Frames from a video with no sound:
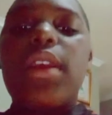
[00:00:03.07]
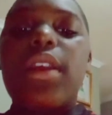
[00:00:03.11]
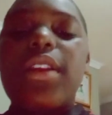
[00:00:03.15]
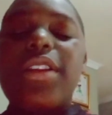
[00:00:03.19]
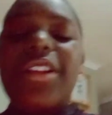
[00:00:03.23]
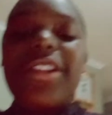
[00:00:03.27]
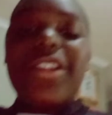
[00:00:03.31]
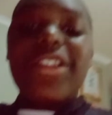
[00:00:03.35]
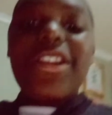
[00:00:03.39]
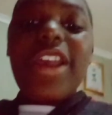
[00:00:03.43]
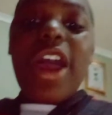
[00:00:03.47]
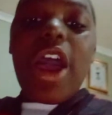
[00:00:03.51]

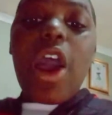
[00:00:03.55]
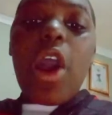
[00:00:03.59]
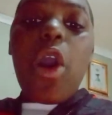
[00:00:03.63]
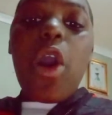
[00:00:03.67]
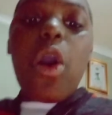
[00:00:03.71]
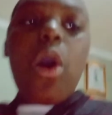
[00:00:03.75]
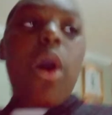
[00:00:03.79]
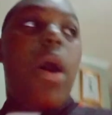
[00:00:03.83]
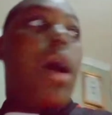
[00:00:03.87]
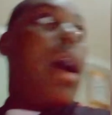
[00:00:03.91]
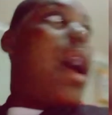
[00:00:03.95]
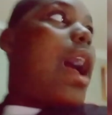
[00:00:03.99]
So
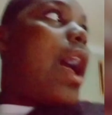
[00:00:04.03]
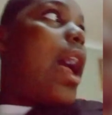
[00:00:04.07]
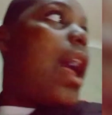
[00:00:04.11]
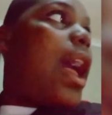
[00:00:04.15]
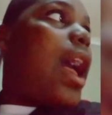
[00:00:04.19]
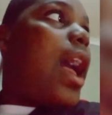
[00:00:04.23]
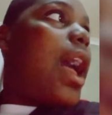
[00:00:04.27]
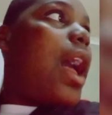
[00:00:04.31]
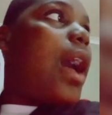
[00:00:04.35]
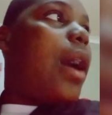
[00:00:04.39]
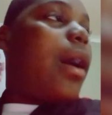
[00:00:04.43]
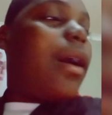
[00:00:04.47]

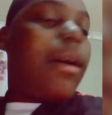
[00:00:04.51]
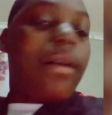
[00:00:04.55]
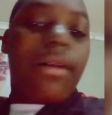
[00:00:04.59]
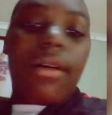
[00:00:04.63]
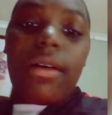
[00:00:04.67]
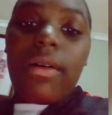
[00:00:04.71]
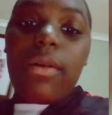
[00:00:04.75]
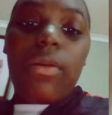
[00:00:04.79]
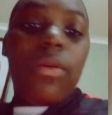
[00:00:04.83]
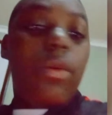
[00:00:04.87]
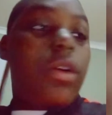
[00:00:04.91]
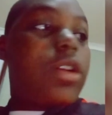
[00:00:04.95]

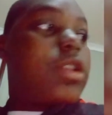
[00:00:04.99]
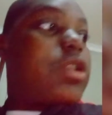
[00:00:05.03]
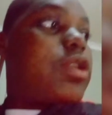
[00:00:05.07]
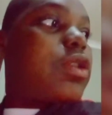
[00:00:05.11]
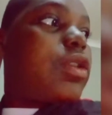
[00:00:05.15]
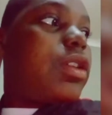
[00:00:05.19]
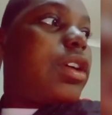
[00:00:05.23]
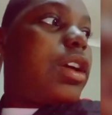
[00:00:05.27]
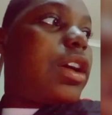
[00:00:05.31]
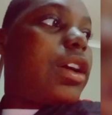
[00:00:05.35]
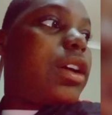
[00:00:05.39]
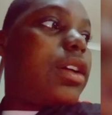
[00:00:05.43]
we're soon
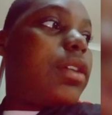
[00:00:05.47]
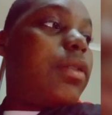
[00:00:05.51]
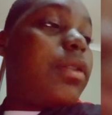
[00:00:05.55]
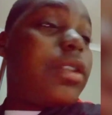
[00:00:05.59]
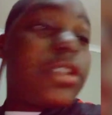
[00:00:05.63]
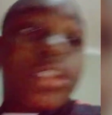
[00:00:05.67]
we're soon